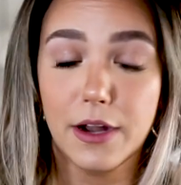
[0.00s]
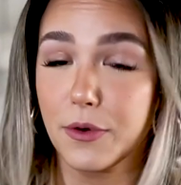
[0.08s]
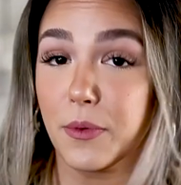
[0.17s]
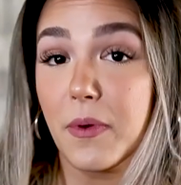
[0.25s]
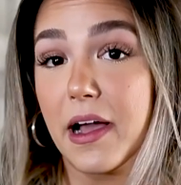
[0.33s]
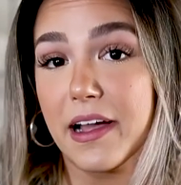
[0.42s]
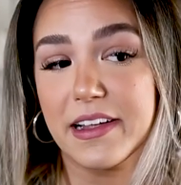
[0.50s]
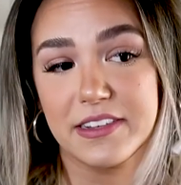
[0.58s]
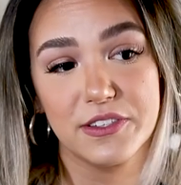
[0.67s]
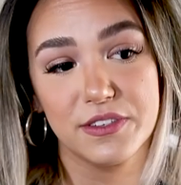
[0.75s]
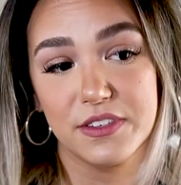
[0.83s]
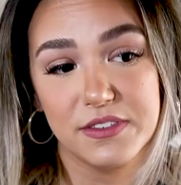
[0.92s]
I don't know why,
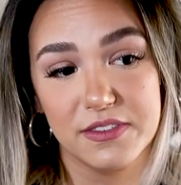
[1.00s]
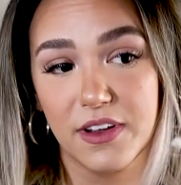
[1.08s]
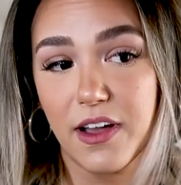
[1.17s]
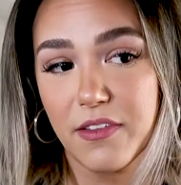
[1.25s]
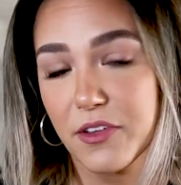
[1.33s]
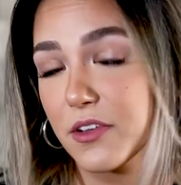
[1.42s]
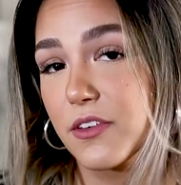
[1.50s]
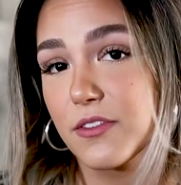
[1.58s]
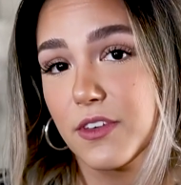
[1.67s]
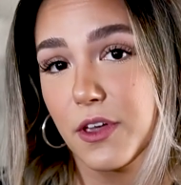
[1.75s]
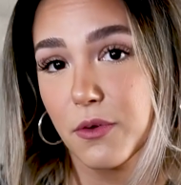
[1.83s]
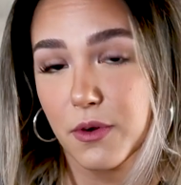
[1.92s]
it just does not
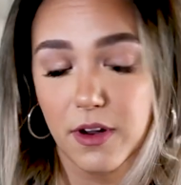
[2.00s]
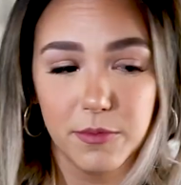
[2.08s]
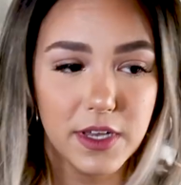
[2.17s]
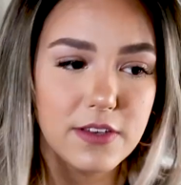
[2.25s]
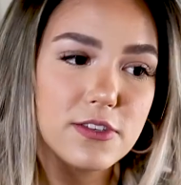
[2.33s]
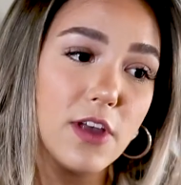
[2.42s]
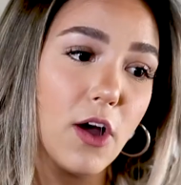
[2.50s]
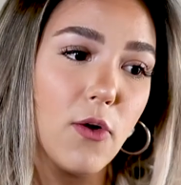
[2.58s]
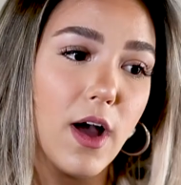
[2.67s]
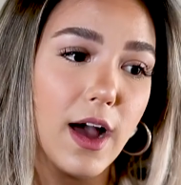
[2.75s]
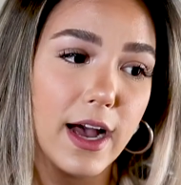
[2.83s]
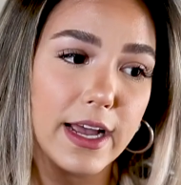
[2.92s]
look cute on me.
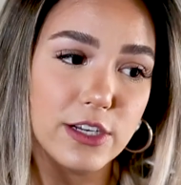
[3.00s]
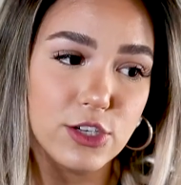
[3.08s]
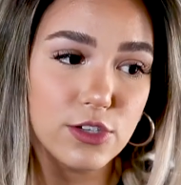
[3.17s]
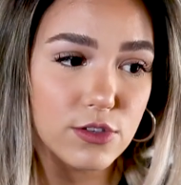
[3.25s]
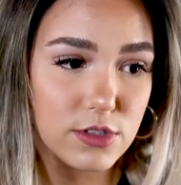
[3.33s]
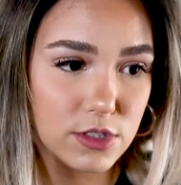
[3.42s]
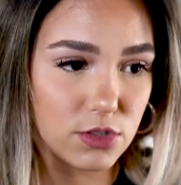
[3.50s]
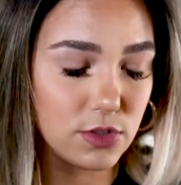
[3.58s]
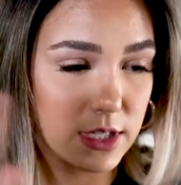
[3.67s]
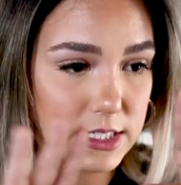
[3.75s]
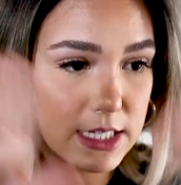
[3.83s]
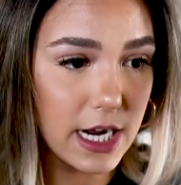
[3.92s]
So I choose to
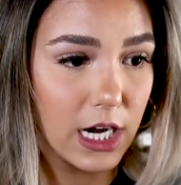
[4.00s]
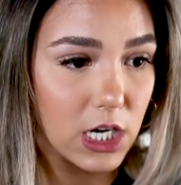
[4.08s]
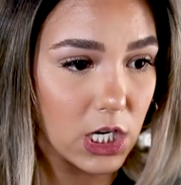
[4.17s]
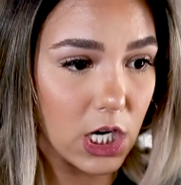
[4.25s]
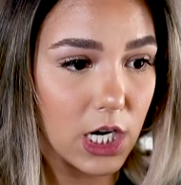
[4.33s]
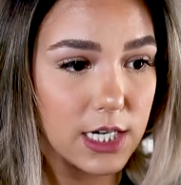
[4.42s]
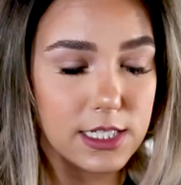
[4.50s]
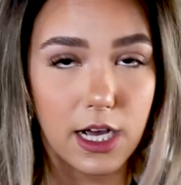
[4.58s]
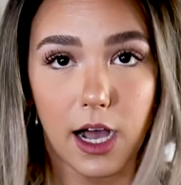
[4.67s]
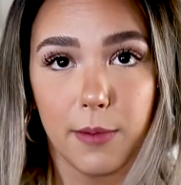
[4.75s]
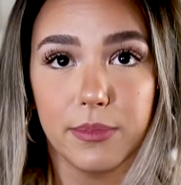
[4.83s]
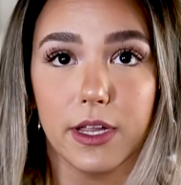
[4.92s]
do the entire
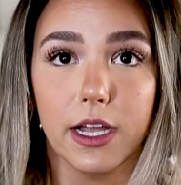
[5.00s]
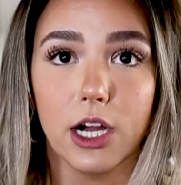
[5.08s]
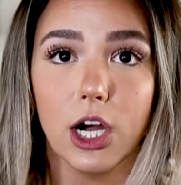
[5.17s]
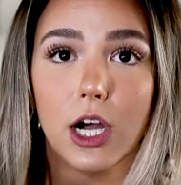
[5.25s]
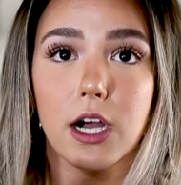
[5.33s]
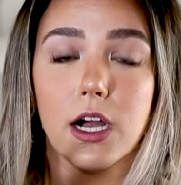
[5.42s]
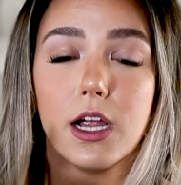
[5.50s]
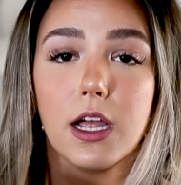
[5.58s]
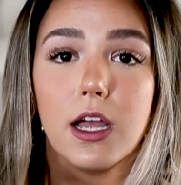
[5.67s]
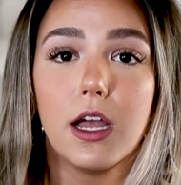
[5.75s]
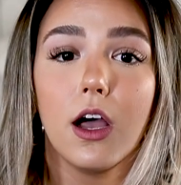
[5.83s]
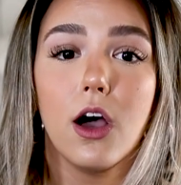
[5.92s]
top layer
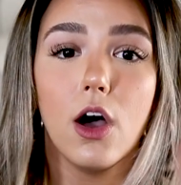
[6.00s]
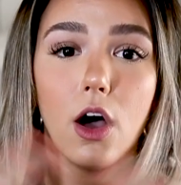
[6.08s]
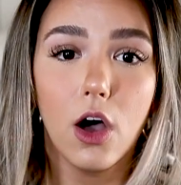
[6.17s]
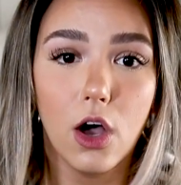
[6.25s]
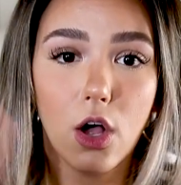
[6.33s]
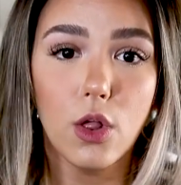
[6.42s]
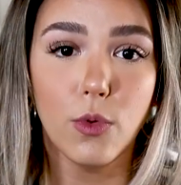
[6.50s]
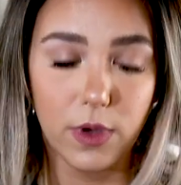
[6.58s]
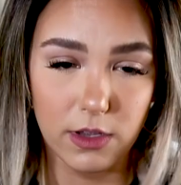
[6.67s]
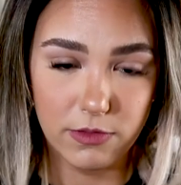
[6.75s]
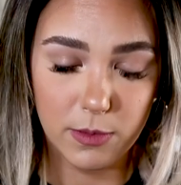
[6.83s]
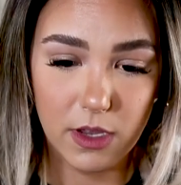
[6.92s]
all
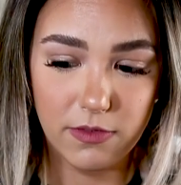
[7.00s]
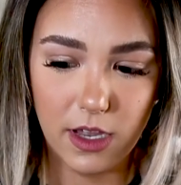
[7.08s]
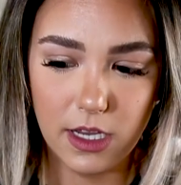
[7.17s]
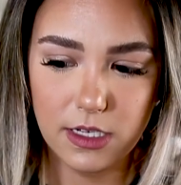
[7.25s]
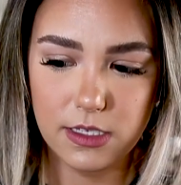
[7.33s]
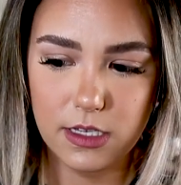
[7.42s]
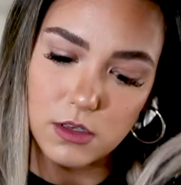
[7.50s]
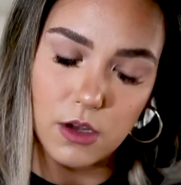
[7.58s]
away from my face.